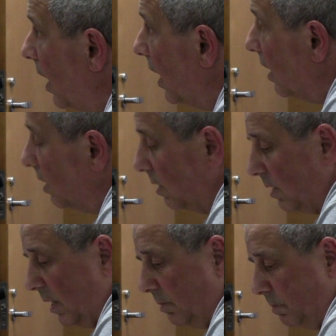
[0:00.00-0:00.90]
And
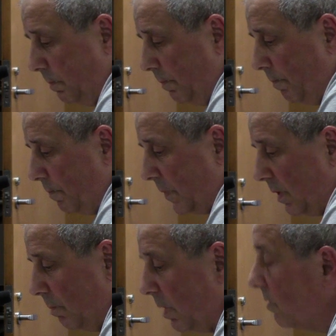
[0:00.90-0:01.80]

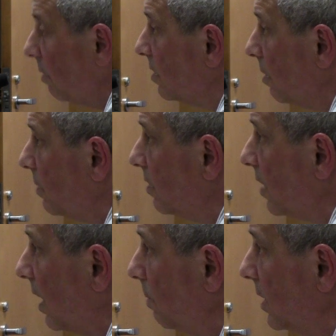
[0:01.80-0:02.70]
something's
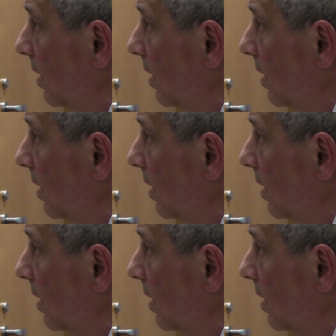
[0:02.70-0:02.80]
got to be